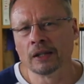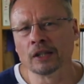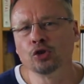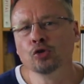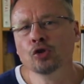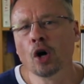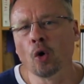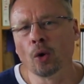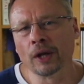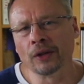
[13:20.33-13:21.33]
that you
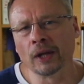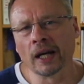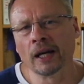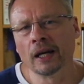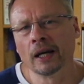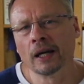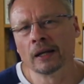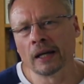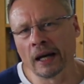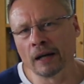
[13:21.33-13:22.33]
know that they
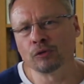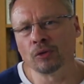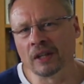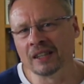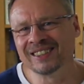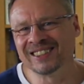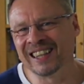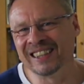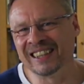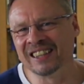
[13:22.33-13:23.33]
have to then
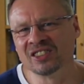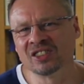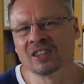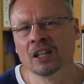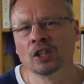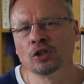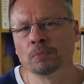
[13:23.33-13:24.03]
decide against